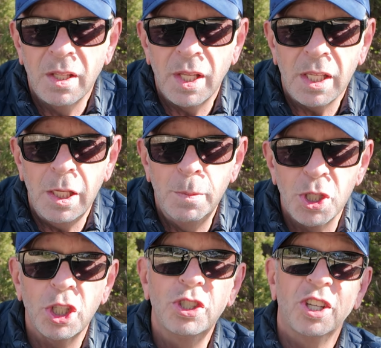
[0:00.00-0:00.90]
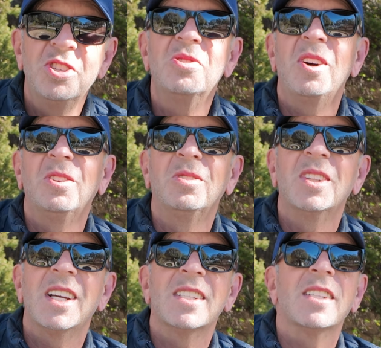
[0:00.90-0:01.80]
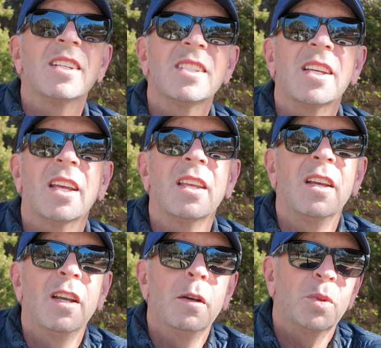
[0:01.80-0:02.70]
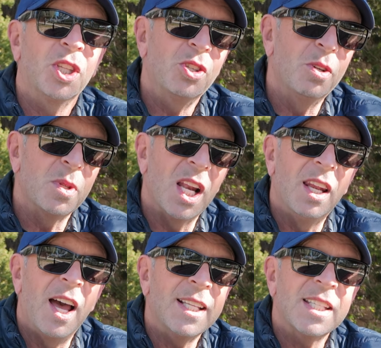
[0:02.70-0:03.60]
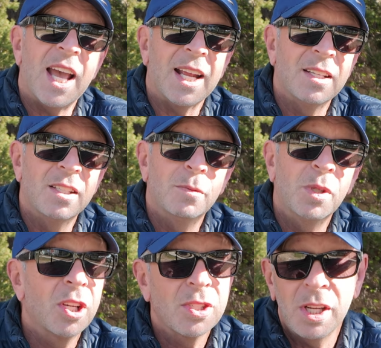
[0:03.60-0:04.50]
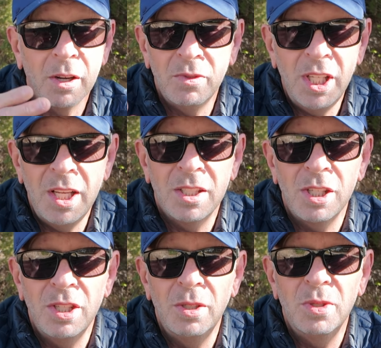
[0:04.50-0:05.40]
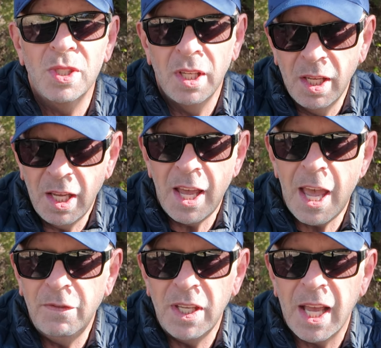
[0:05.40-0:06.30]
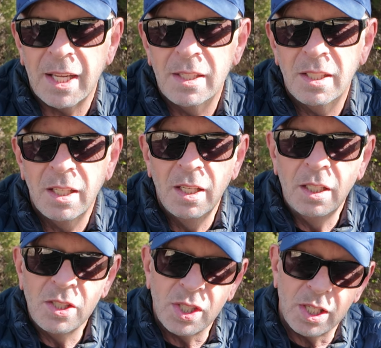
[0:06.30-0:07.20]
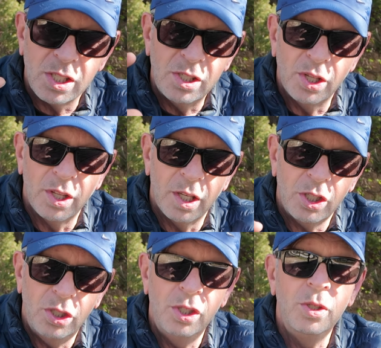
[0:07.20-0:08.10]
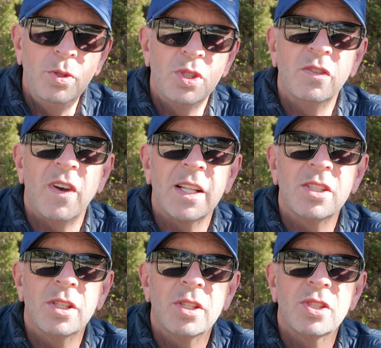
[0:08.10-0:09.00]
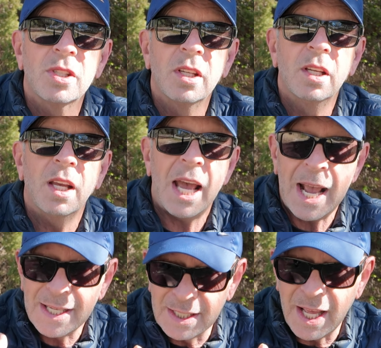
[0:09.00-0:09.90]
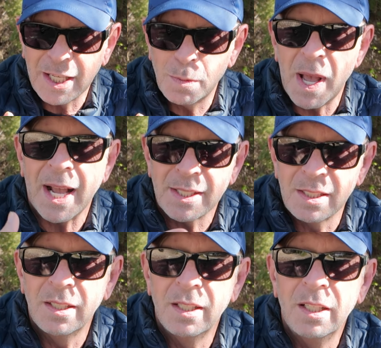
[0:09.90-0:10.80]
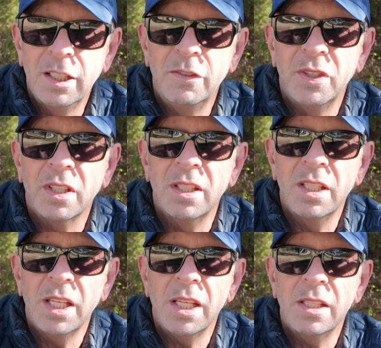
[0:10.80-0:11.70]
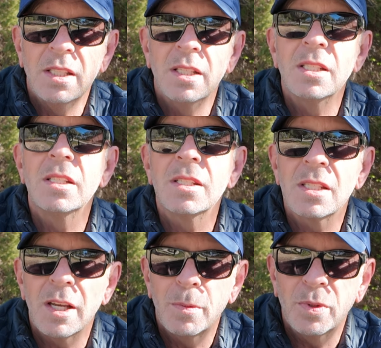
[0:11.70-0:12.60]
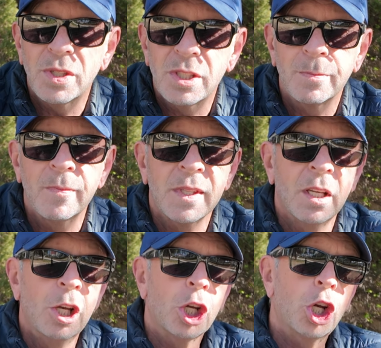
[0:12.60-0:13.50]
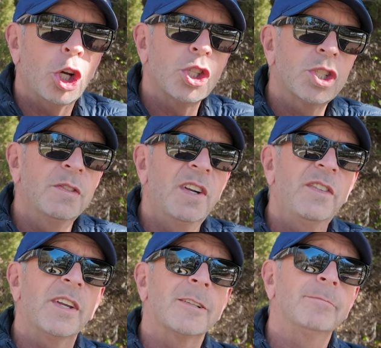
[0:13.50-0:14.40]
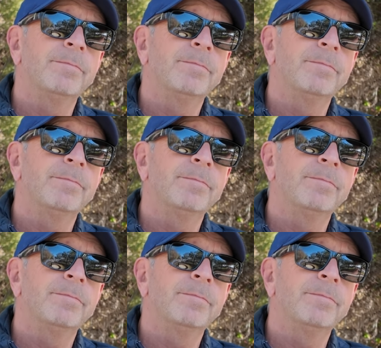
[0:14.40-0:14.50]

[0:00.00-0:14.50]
They keep us under control, as I say. But they do it with a light hand because they don't need to use a heavy hand. So that's another huge advantage as an expat living in Cyprus. Cost of living.